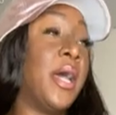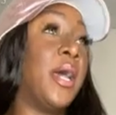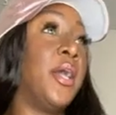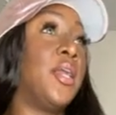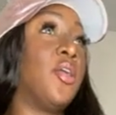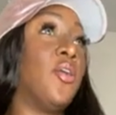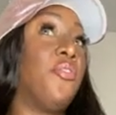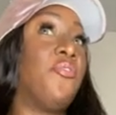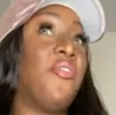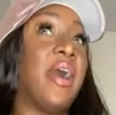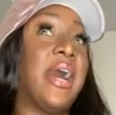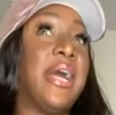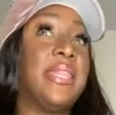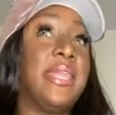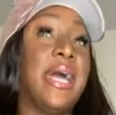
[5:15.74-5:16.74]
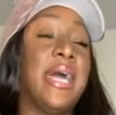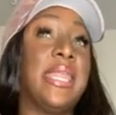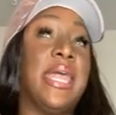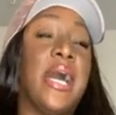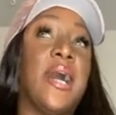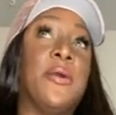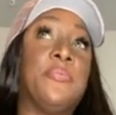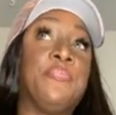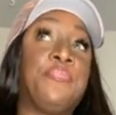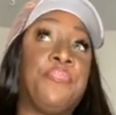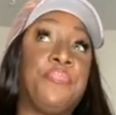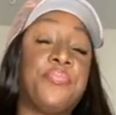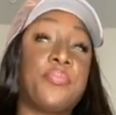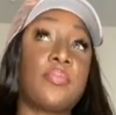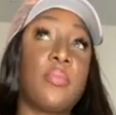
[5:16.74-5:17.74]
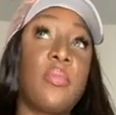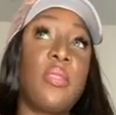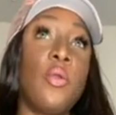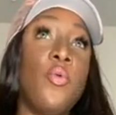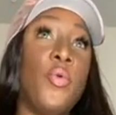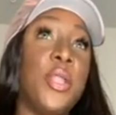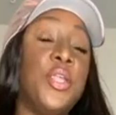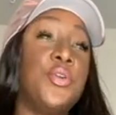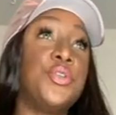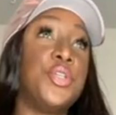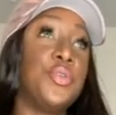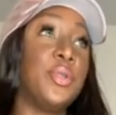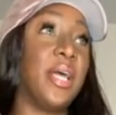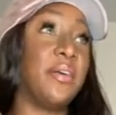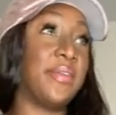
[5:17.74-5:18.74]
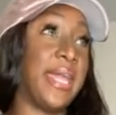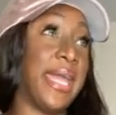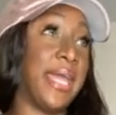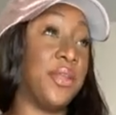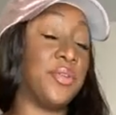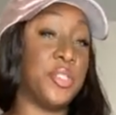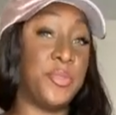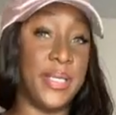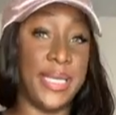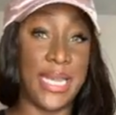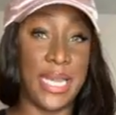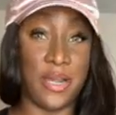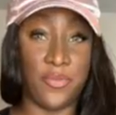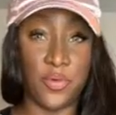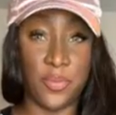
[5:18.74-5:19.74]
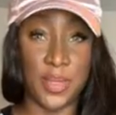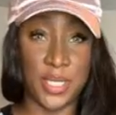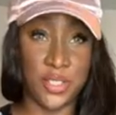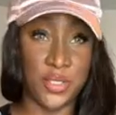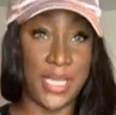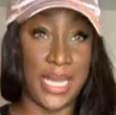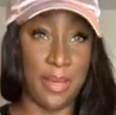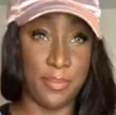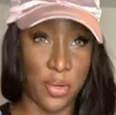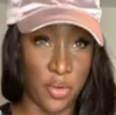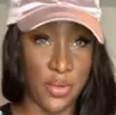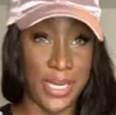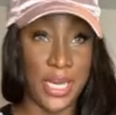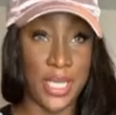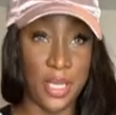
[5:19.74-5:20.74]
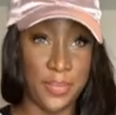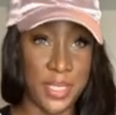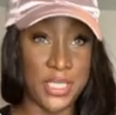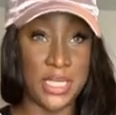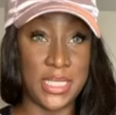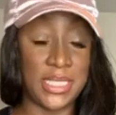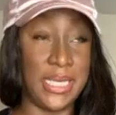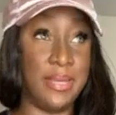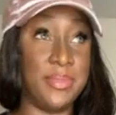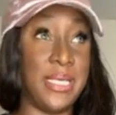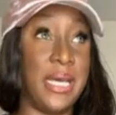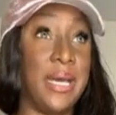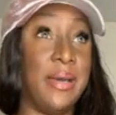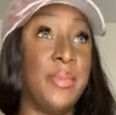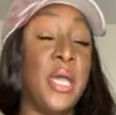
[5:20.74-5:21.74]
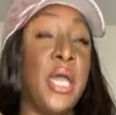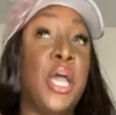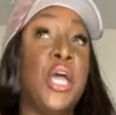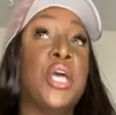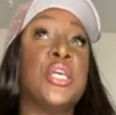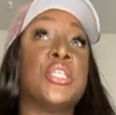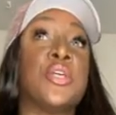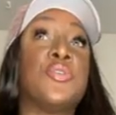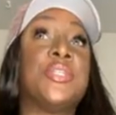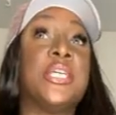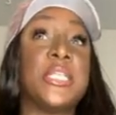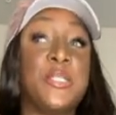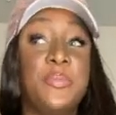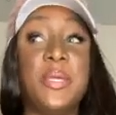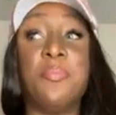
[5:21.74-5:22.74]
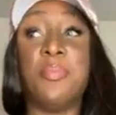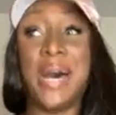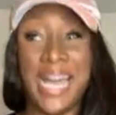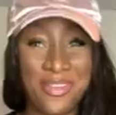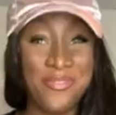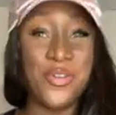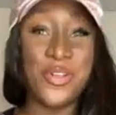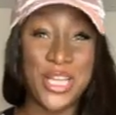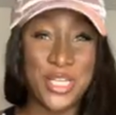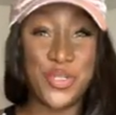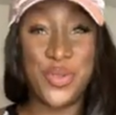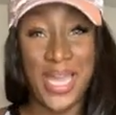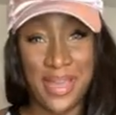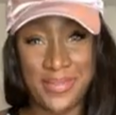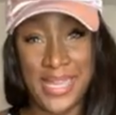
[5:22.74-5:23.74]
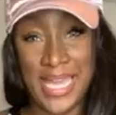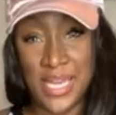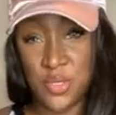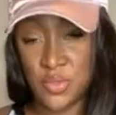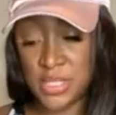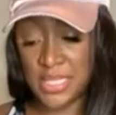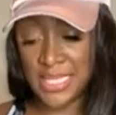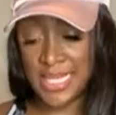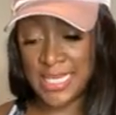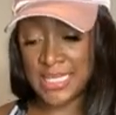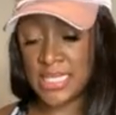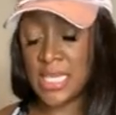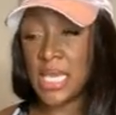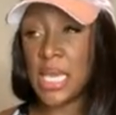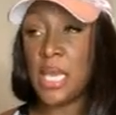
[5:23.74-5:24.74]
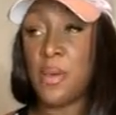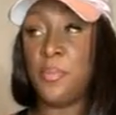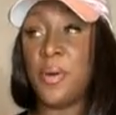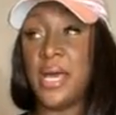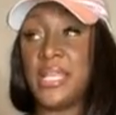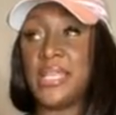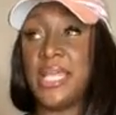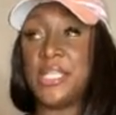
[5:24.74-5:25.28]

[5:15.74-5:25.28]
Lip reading: You'll find that now, when you do love candles, be careful because you can't burn down your bitch at the same time. So just be mindful that you have candles lit, but they